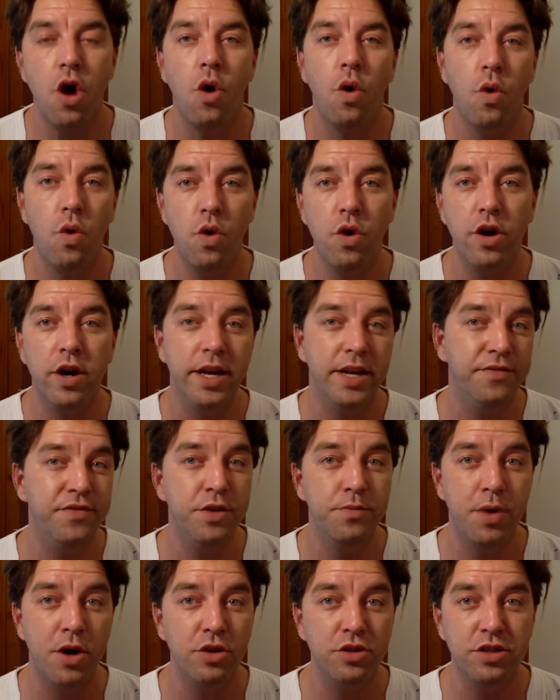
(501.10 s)
Or if you
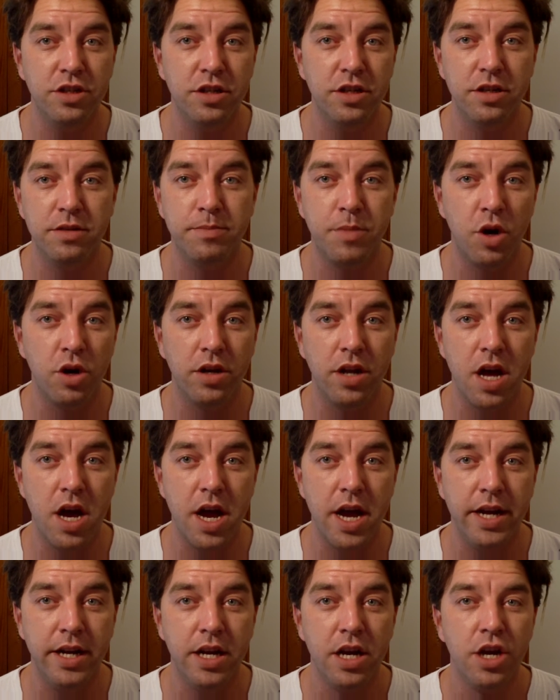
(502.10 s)
posted them
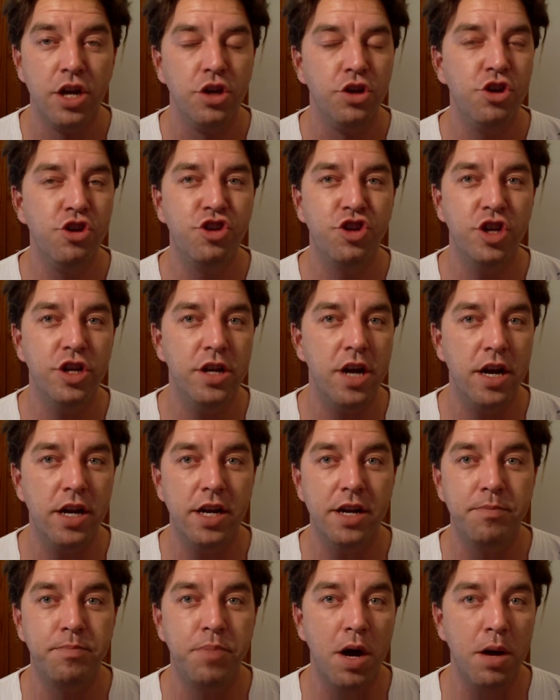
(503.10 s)
online, you should not
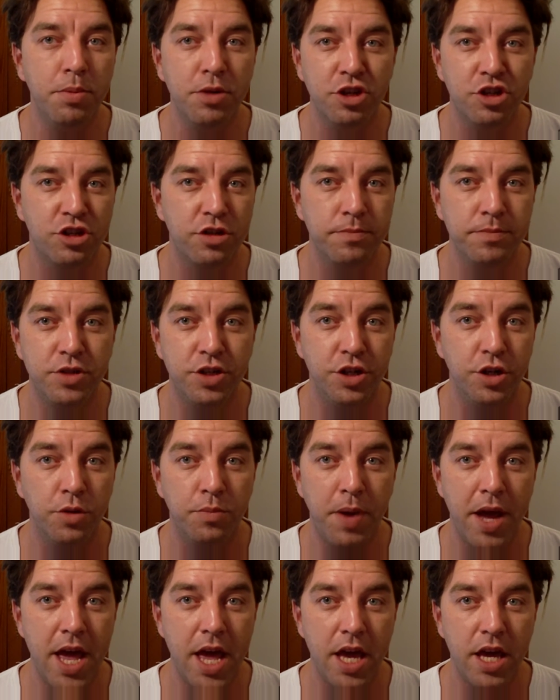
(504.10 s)
have published them to your
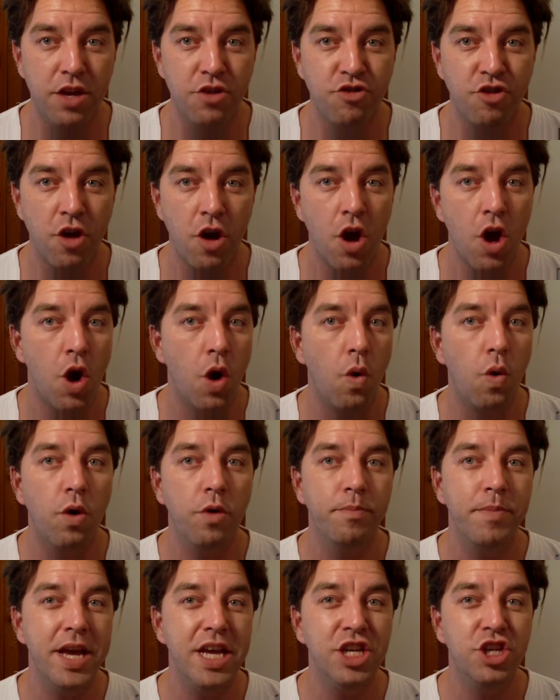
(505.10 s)
page or
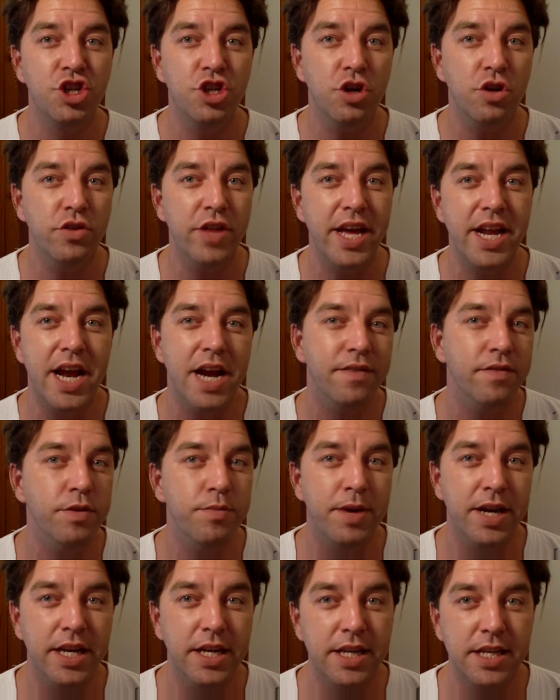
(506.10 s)
made sure that
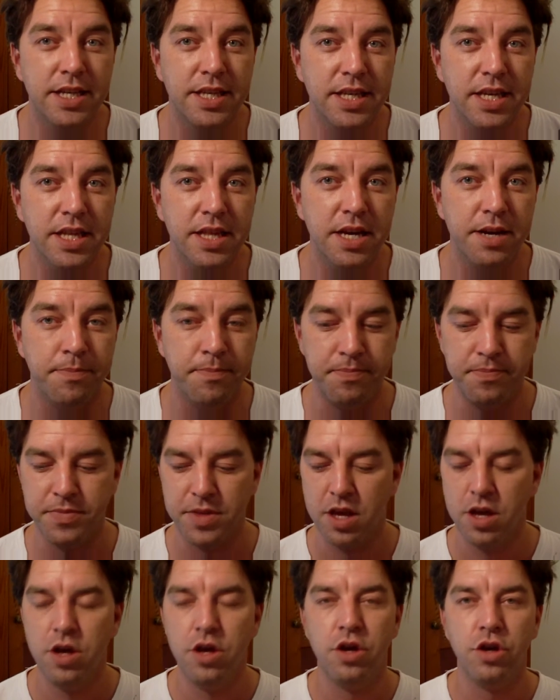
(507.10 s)
everybody could see them.
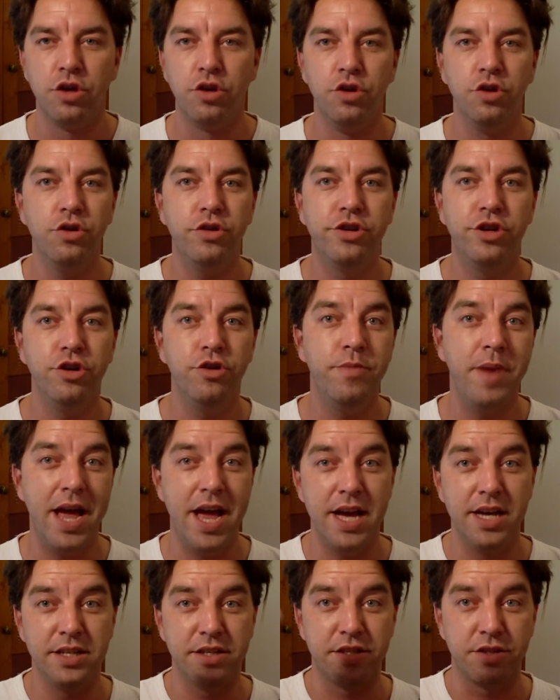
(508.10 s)
YouTube
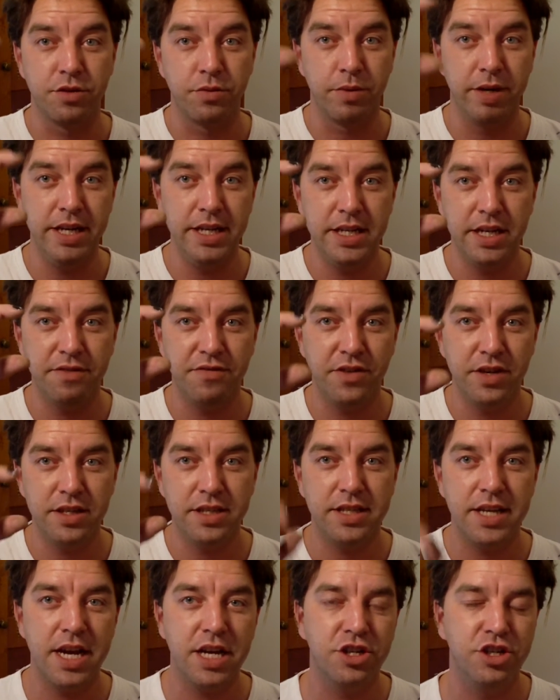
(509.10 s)
has 3 different
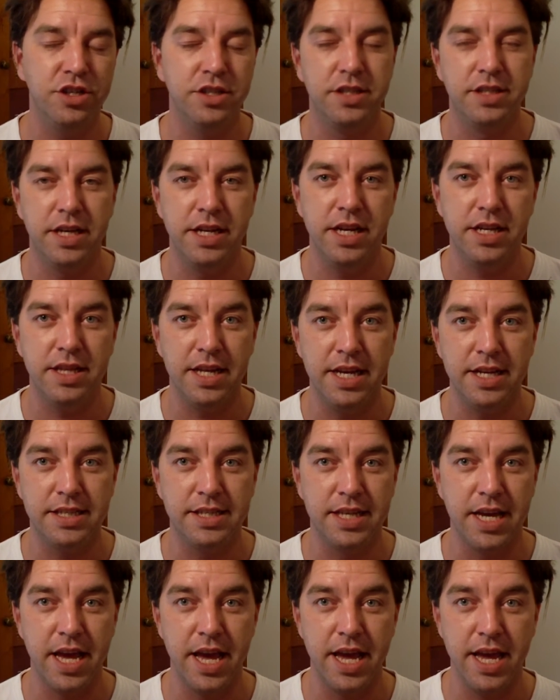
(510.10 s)
sections in it that
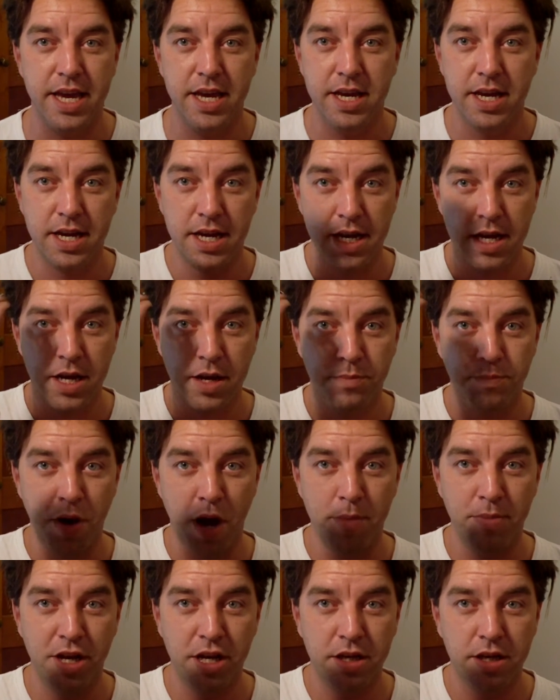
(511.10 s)
say
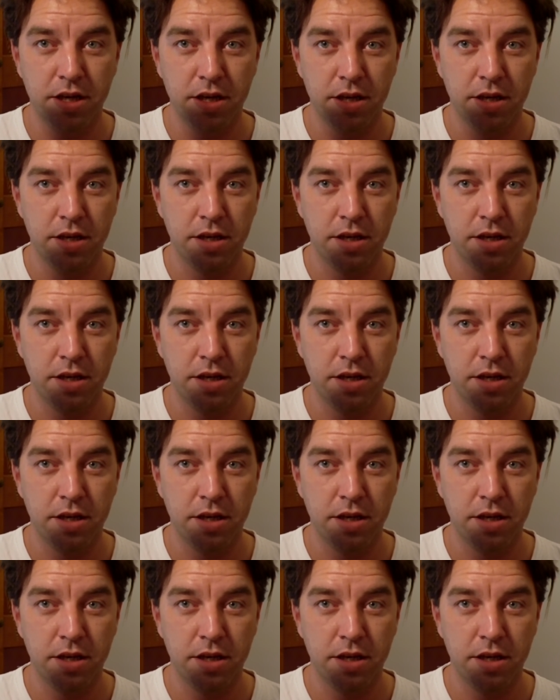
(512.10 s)
public,